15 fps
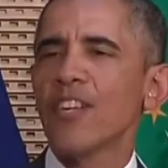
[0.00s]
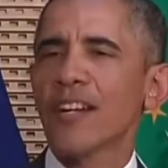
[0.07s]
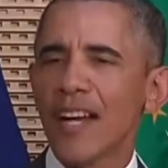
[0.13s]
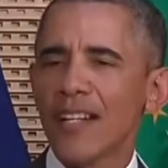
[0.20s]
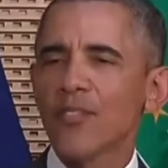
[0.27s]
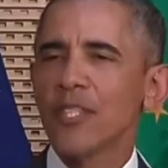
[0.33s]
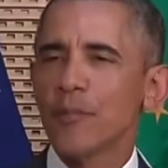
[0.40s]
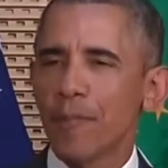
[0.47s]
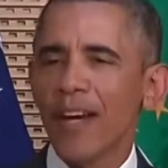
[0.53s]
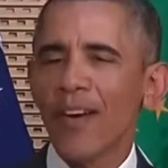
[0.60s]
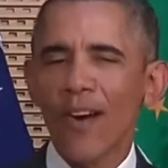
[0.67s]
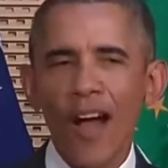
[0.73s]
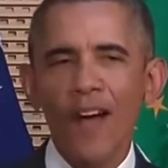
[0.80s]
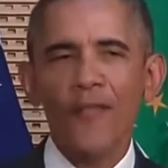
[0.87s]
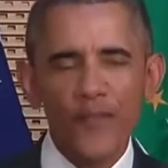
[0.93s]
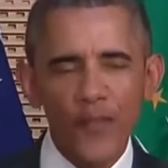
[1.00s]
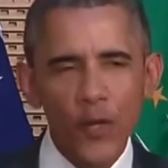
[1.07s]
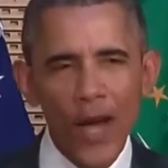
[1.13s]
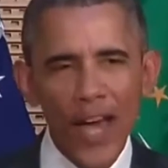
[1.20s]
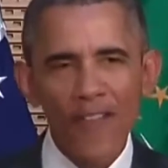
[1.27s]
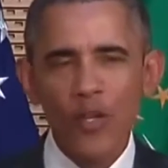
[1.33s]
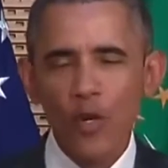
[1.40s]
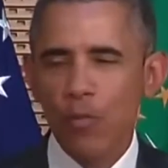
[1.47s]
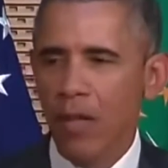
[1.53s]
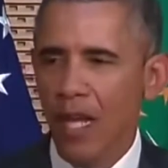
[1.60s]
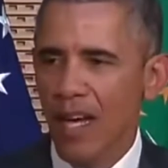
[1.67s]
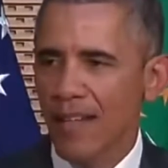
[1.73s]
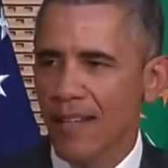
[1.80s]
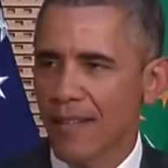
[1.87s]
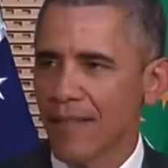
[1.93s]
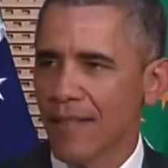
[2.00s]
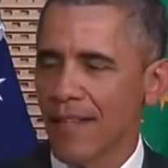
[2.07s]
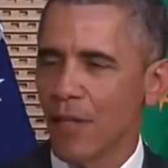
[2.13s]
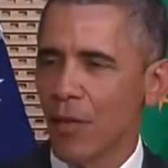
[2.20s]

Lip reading: And your country's better off if you have new blood